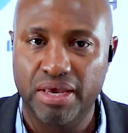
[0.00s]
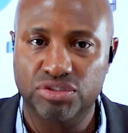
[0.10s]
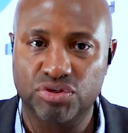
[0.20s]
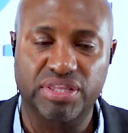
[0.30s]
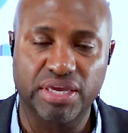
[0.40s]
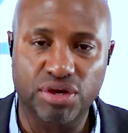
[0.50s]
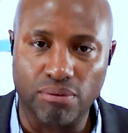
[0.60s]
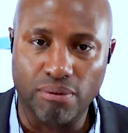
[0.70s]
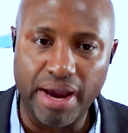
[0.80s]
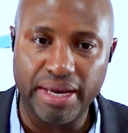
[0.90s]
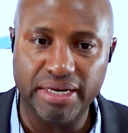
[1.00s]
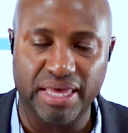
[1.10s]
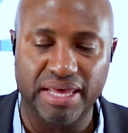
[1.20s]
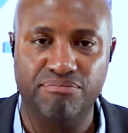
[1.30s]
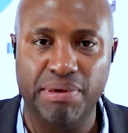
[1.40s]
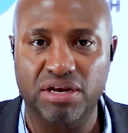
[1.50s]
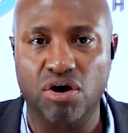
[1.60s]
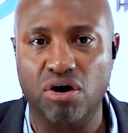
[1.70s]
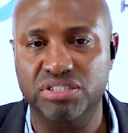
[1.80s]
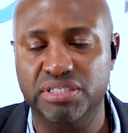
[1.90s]
So I think you're right that if Ben
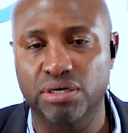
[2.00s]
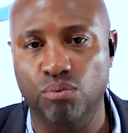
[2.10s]
Carson